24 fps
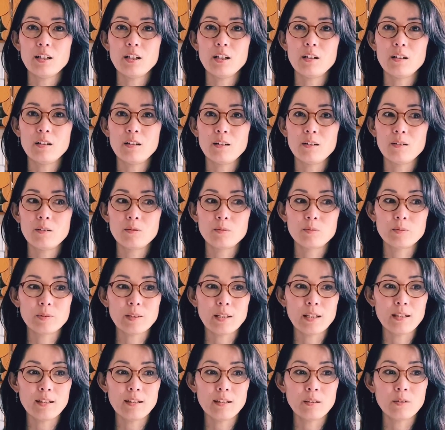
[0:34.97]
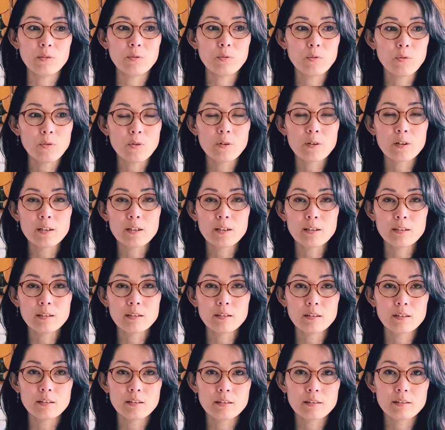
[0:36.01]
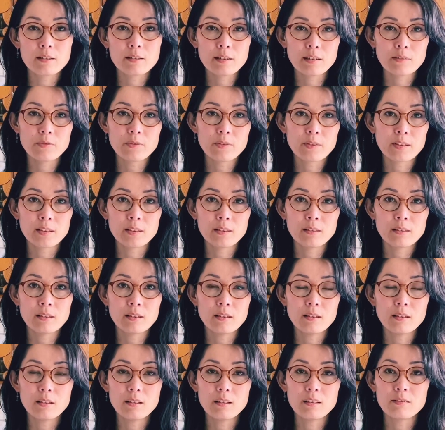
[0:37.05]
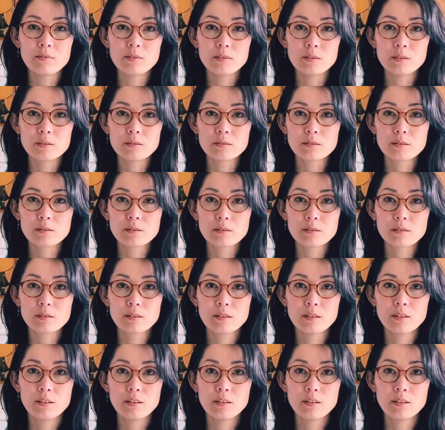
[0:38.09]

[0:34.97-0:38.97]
of four different levels